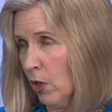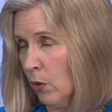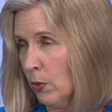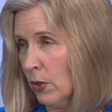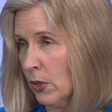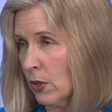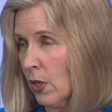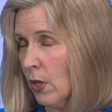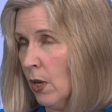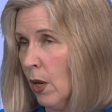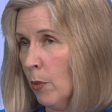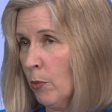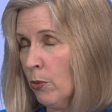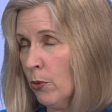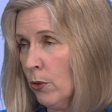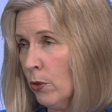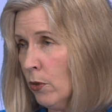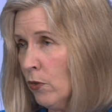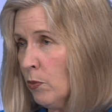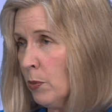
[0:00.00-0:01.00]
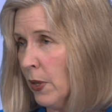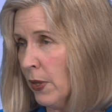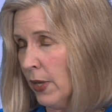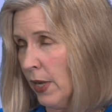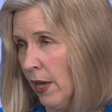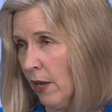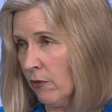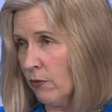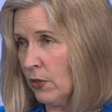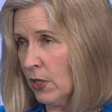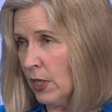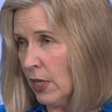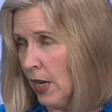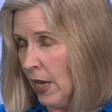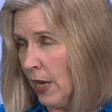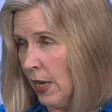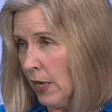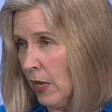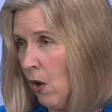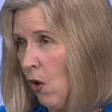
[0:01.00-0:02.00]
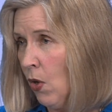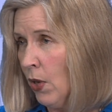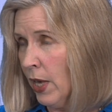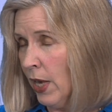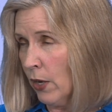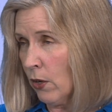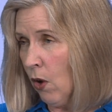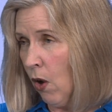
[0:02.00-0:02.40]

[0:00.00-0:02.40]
It was approved by the FDA in